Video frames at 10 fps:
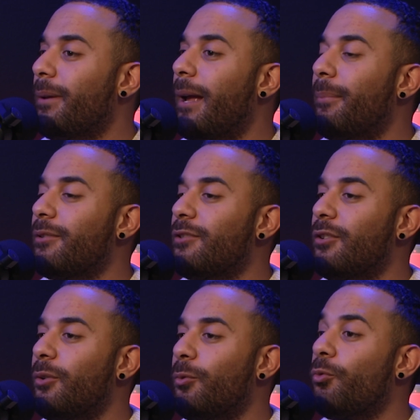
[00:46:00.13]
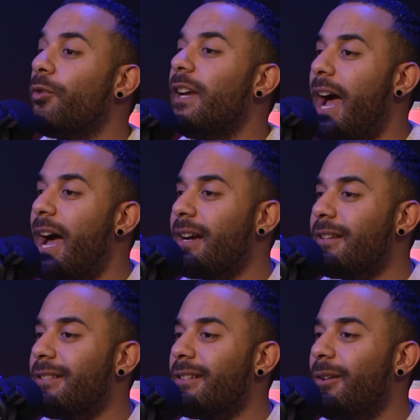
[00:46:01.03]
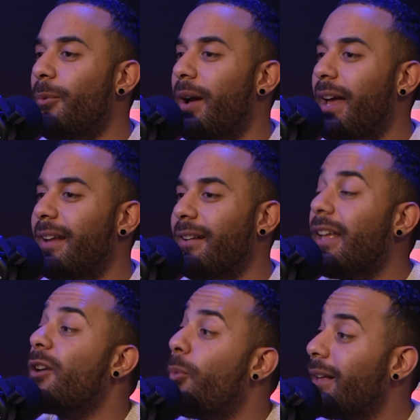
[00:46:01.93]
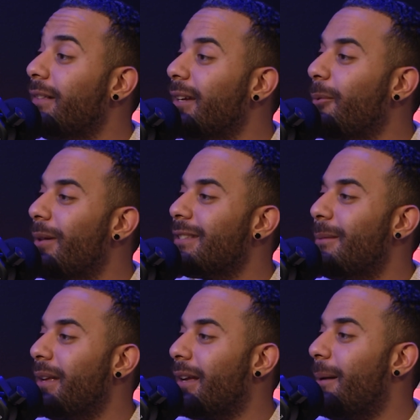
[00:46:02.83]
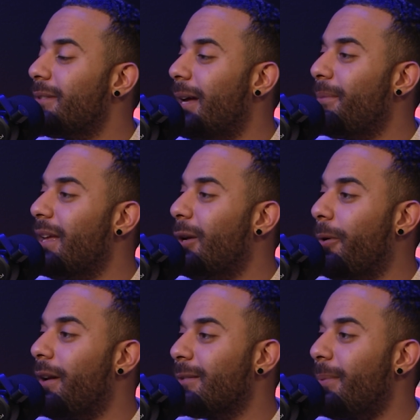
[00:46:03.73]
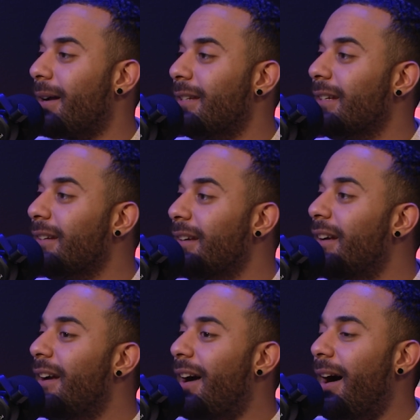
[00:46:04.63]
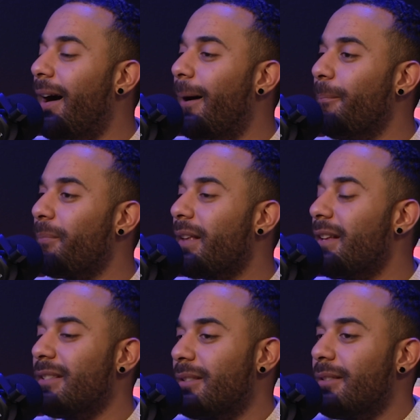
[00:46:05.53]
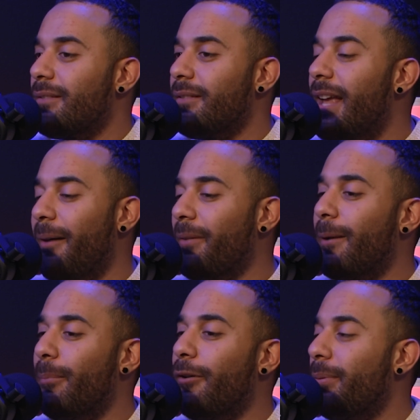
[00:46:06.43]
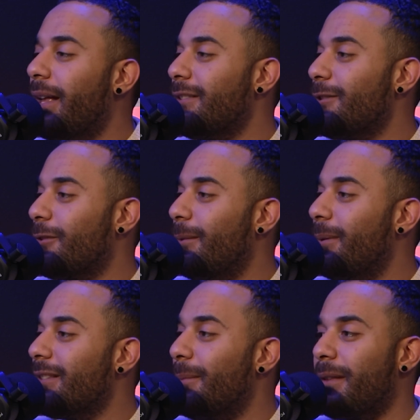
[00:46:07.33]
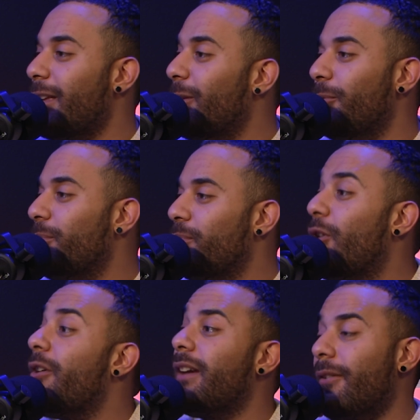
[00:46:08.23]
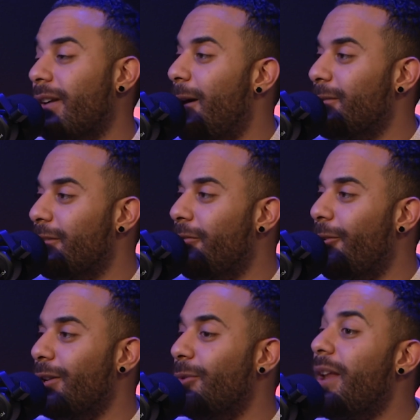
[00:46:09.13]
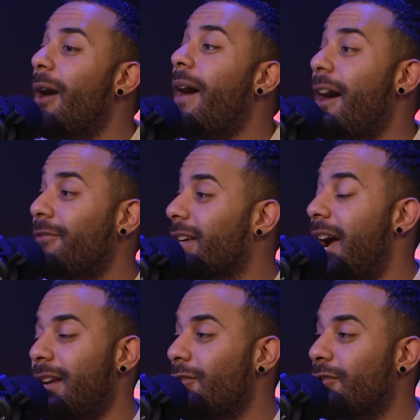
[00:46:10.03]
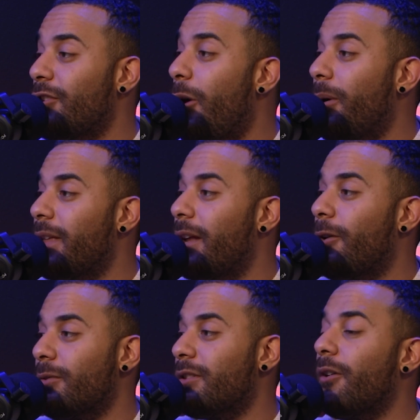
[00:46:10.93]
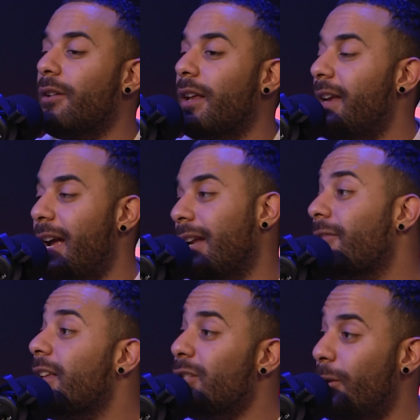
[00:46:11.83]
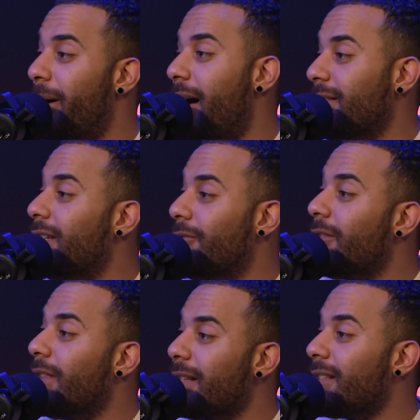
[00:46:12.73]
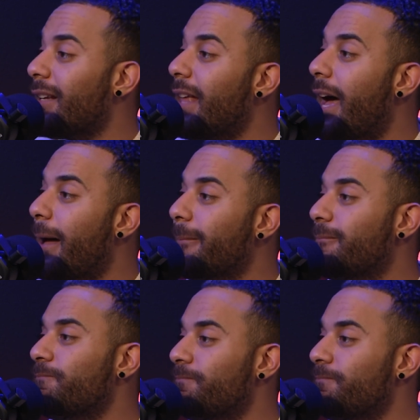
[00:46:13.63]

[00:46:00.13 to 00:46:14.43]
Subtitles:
be able to react quickly when something comes up that you weren't expecting. Because like in both places are going to be something that you couldn't have accounted for and you now have to kind of just go with it or turn a negative into a positive or things like that.